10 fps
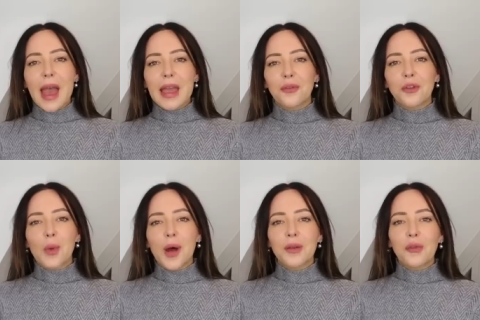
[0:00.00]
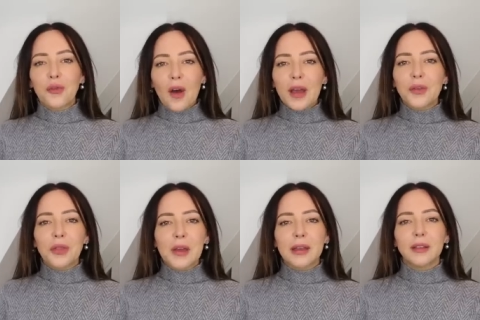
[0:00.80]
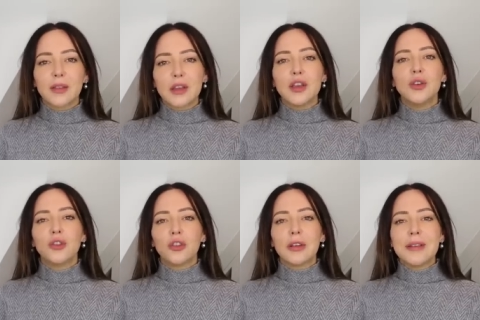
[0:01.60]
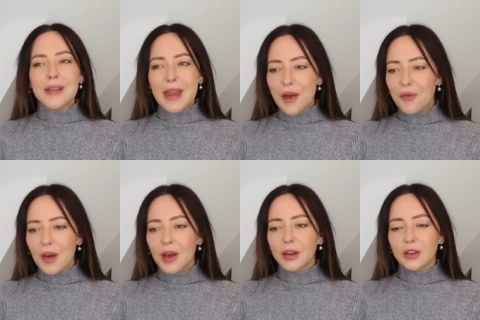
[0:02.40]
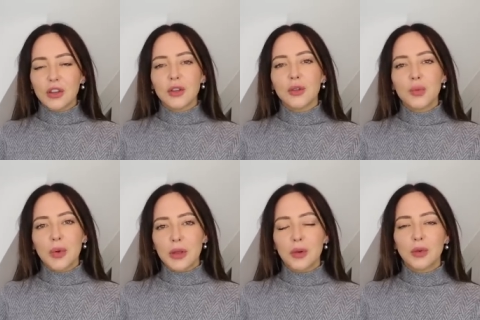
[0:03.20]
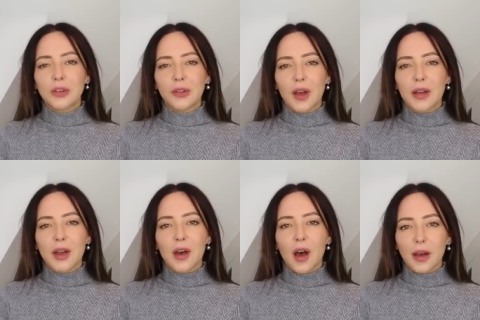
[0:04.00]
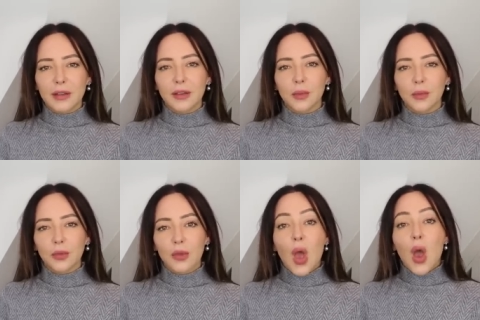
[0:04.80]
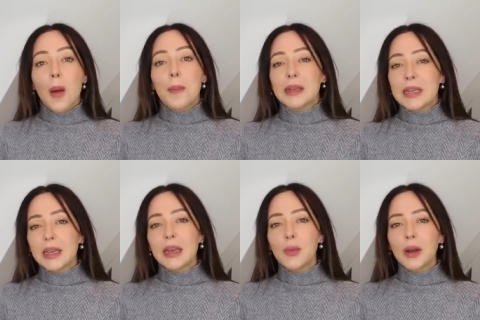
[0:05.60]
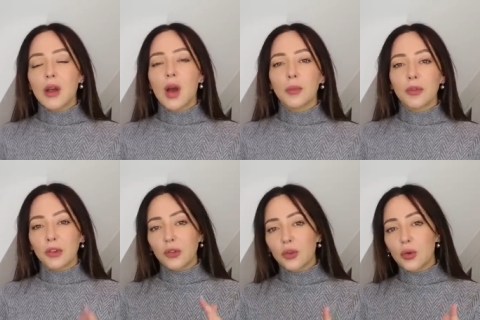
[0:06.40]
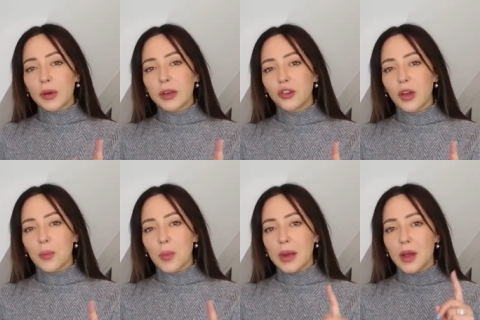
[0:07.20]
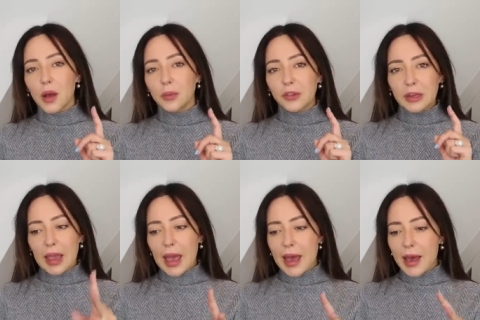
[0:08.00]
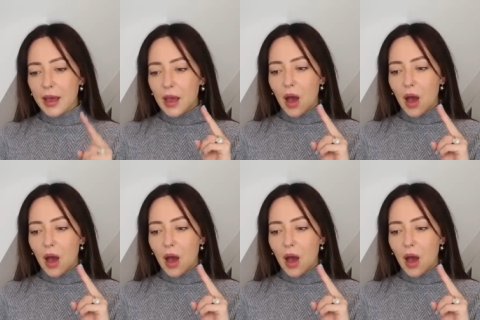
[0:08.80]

Hey everyone, five things that you should never do with your designer items, particularly when it comes to storage and when it comes to care.